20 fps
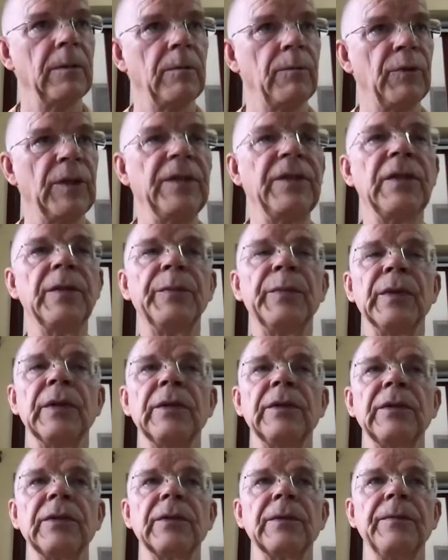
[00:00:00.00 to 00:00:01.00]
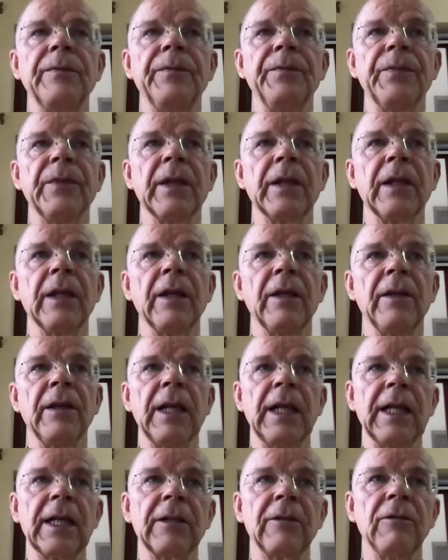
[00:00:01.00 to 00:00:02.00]
principles that
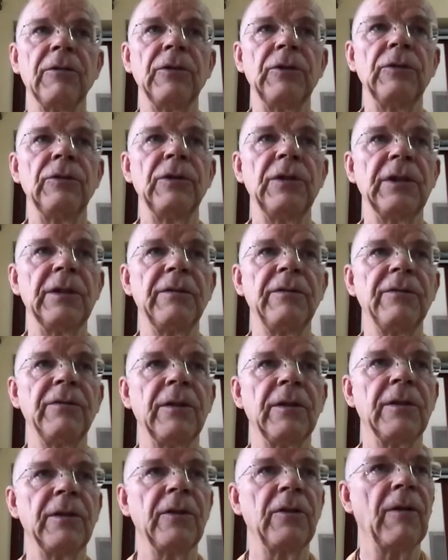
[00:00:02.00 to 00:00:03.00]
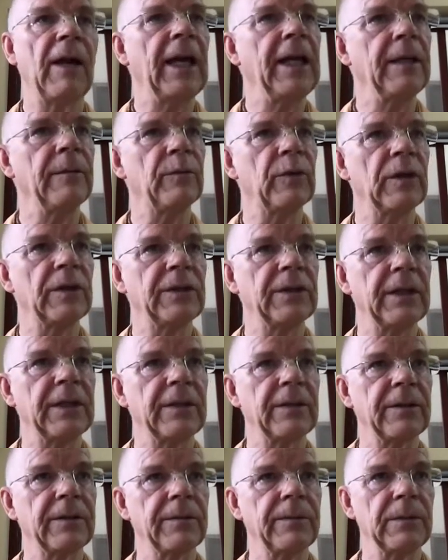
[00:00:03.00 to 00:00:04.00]
are conducive for the drying
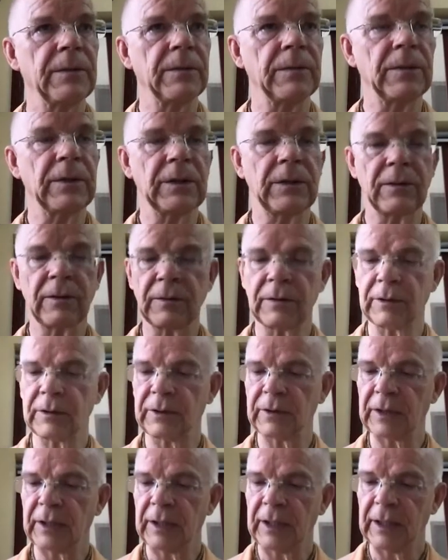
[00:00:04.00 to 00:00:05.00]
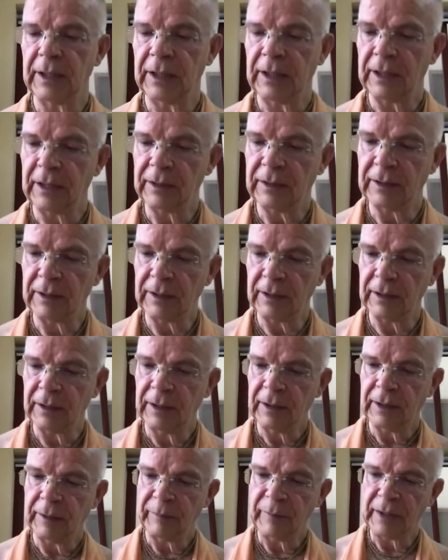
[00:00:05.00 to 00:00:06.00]
process. Entonces,
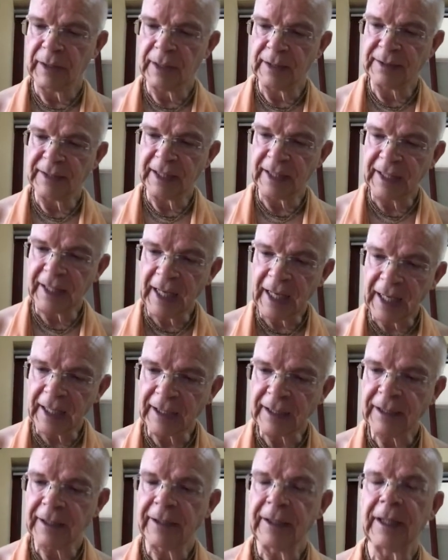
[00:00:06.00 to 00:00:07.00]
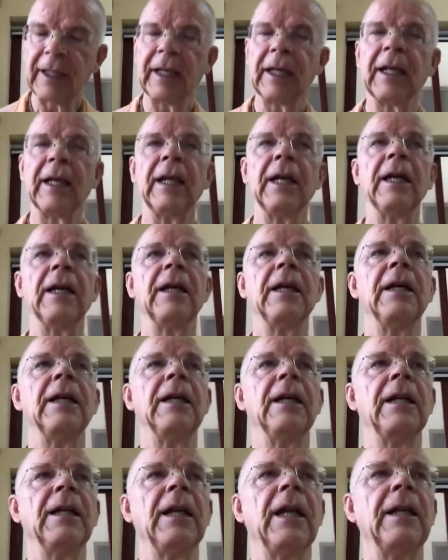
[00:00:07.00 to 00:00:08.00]
para secar
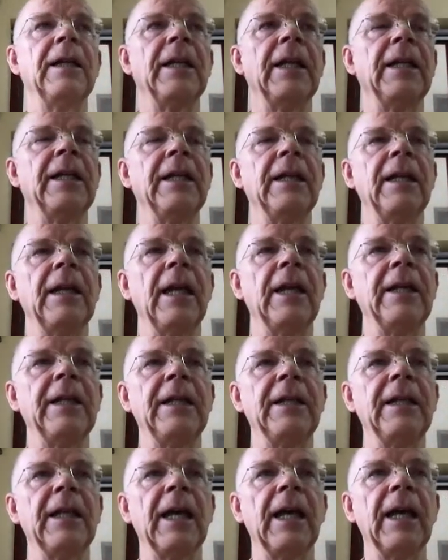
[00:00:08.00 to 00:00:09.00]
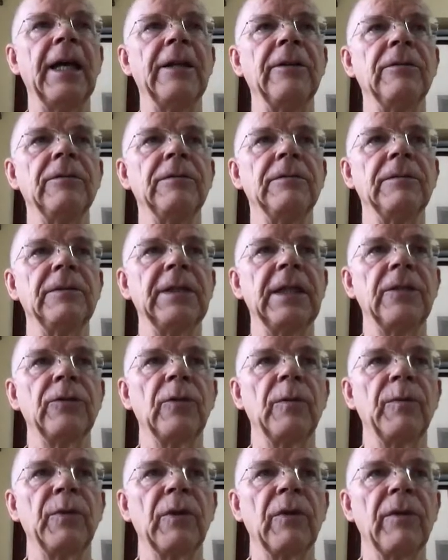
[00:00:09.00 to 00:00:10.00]
la leña hay un cierto
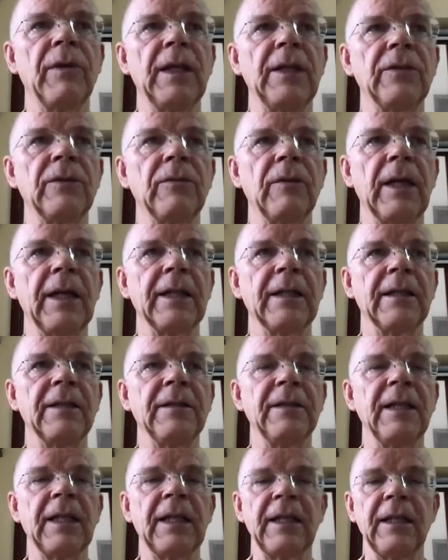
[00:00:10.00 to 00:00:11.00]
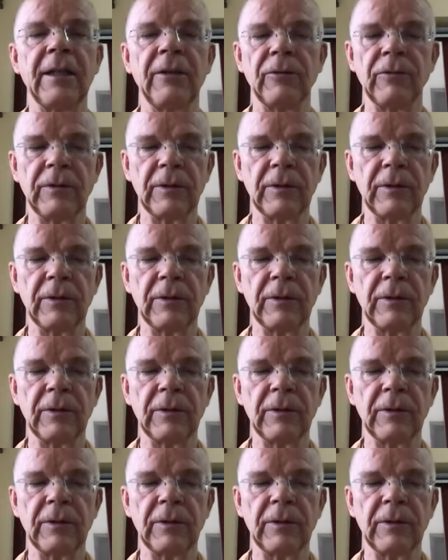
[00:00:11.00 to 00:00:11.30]
proceso, hay que seguir